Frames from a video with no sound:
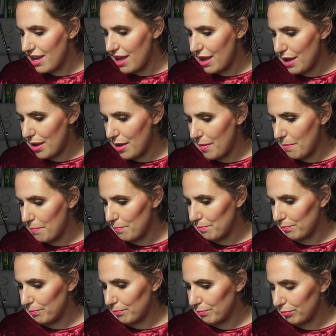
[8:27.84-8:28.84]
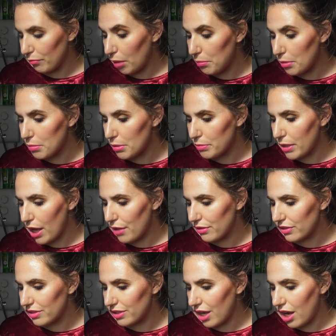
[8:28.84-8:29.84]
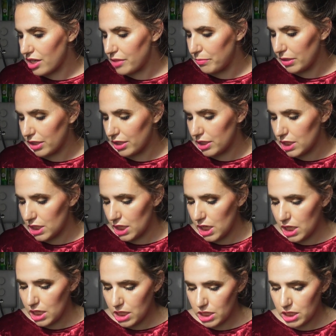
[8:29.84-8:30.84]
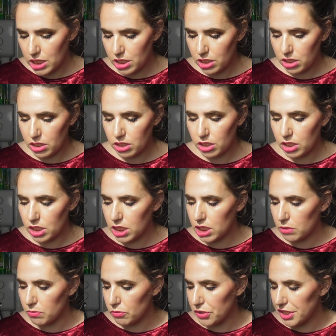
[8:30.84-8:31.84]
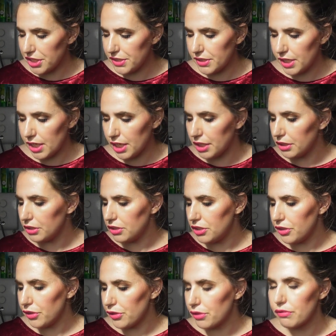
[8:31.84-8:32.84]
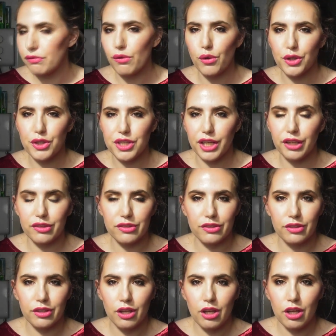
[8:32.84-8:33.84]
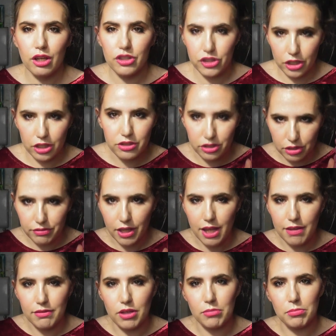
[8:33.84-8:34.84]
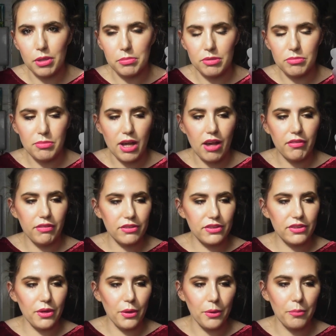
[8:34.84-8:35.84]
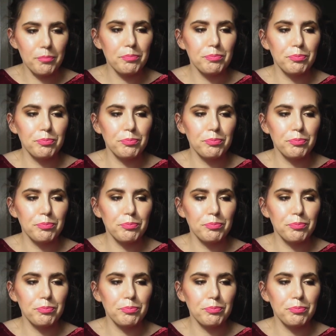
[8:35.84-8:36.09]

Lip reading: my bubble bath stash because it is somewhere sitting near the 40s just of Avon bubble bath. So